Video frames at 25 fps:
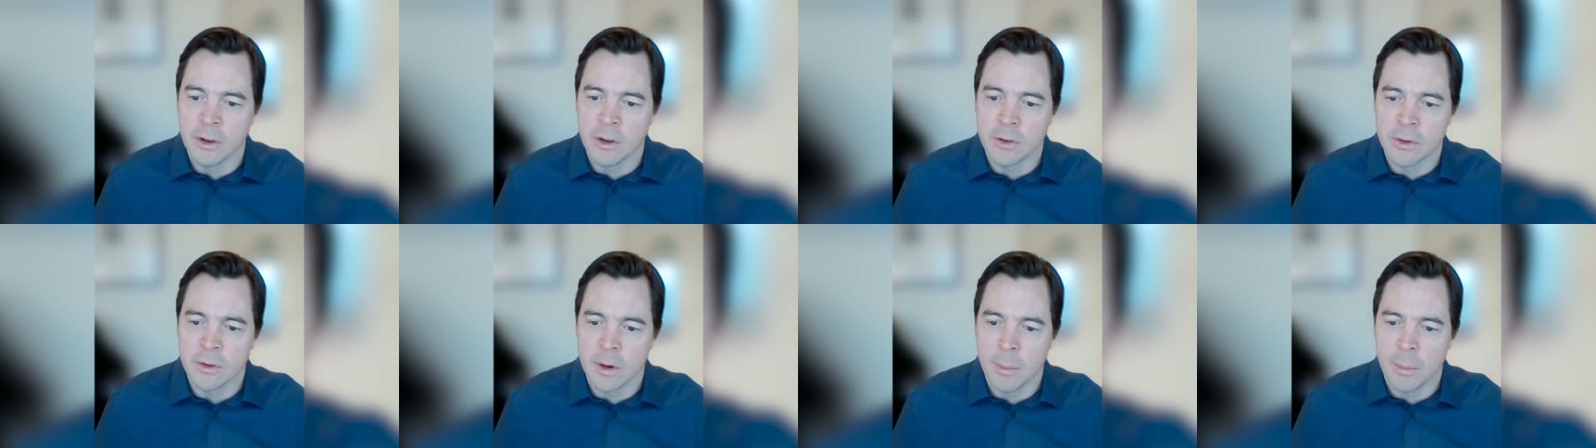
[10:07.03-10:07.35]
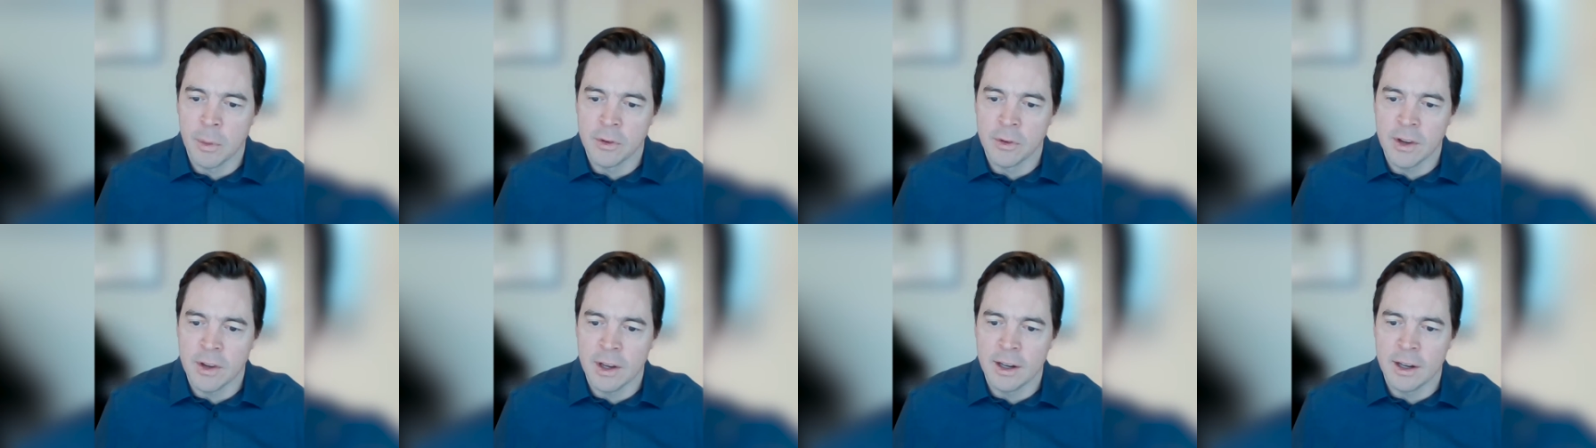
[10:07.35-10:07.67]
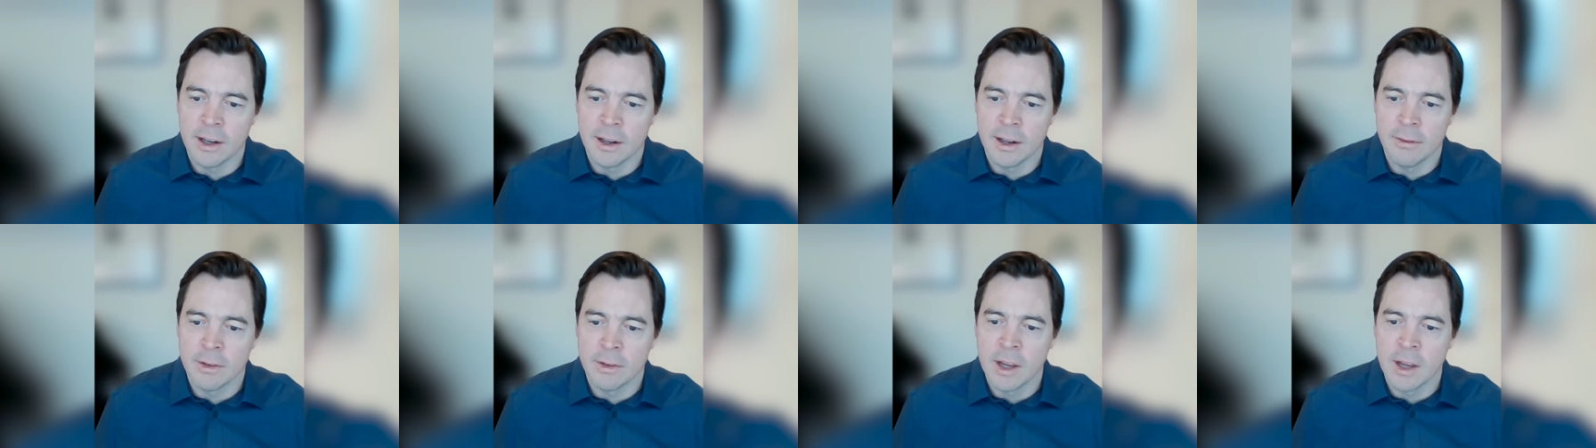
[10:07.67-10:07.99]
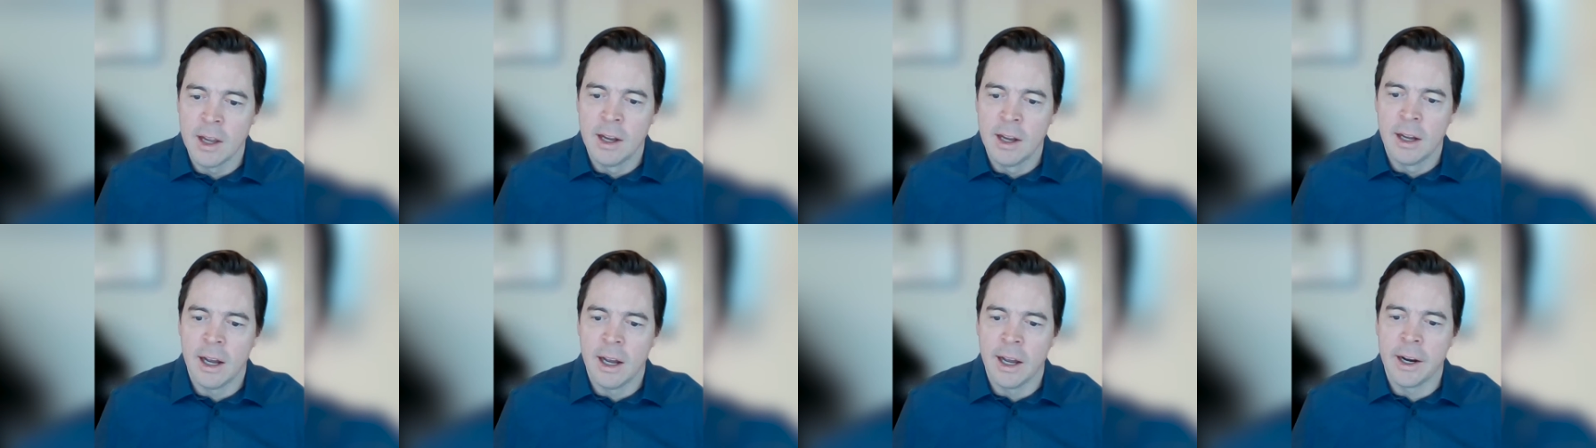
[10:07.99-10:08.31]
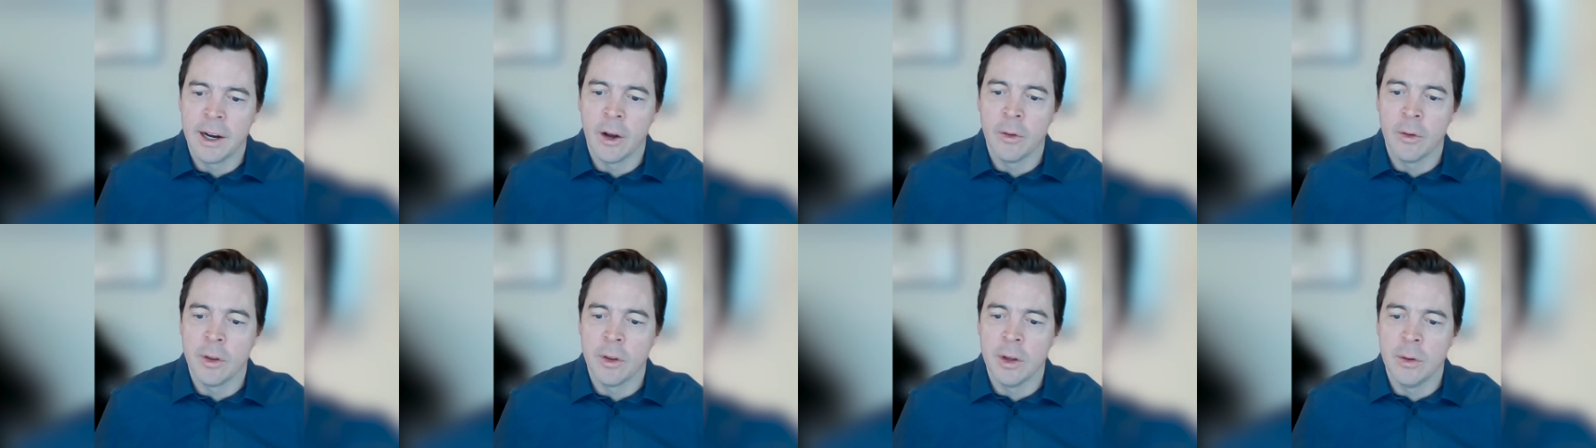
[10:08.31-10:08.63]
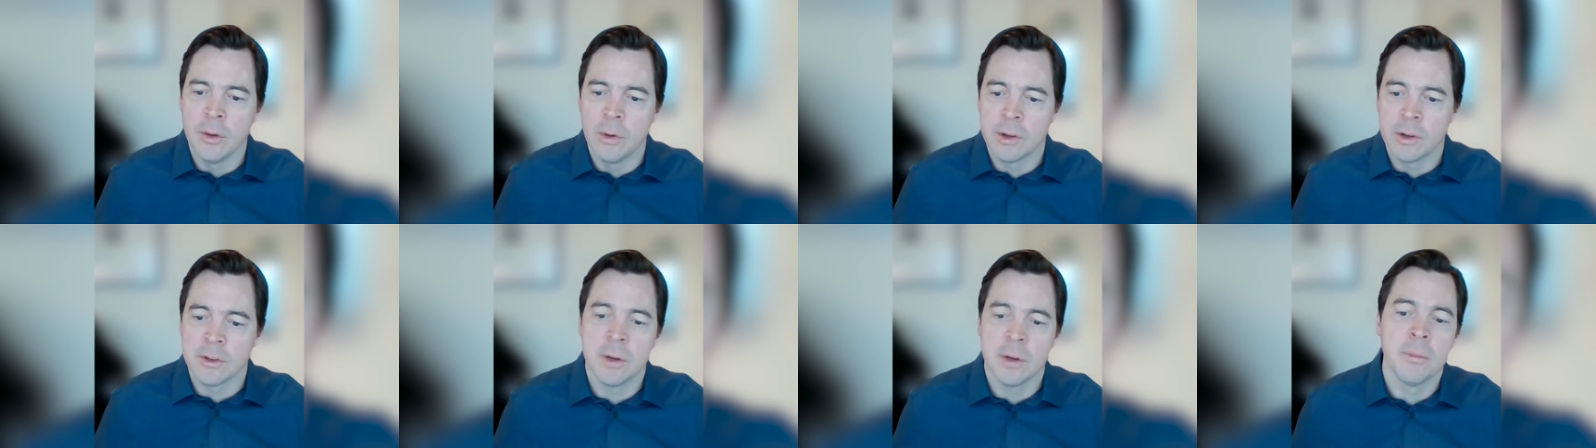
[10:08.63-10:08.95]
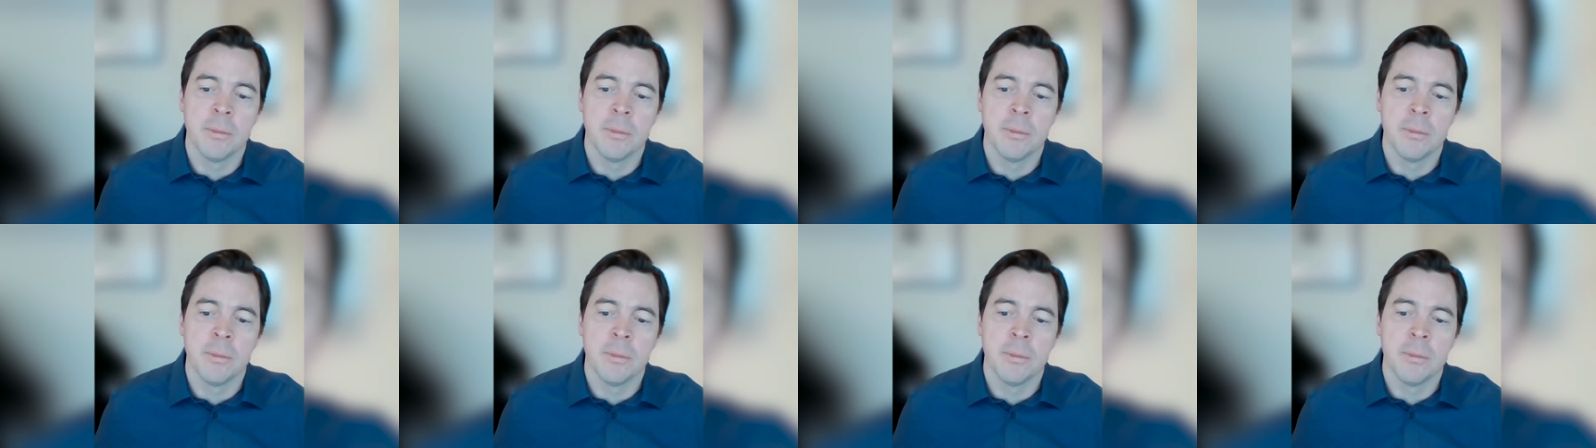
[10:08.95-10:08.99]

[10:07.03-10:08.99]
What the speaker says: House of Representatives on how the U.S.